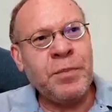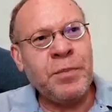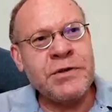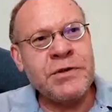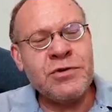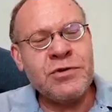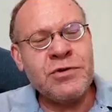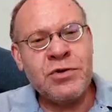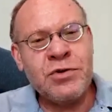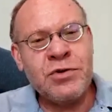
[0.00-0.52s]

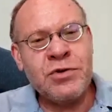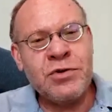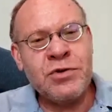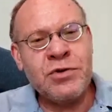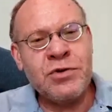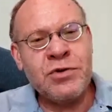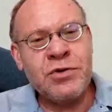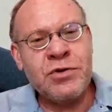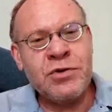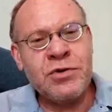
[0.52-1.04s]

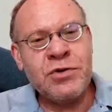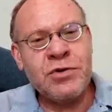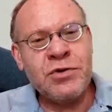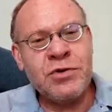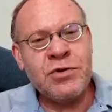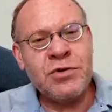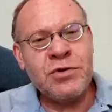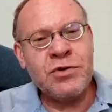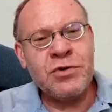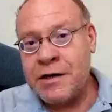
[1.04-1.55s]
developments tend
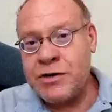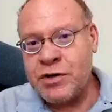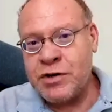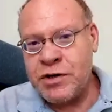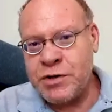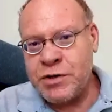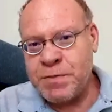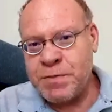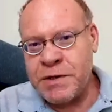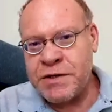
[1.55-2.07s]
to be
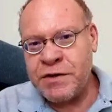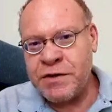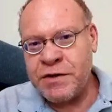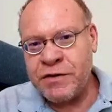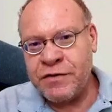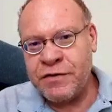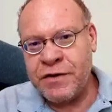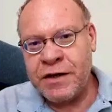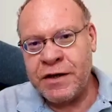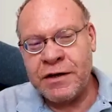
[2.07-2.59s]
very country
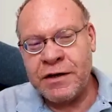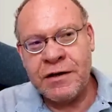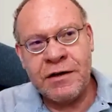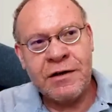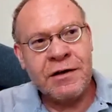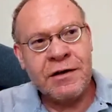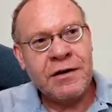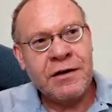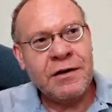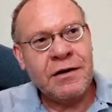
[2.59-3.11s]

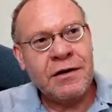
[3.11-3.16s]
specific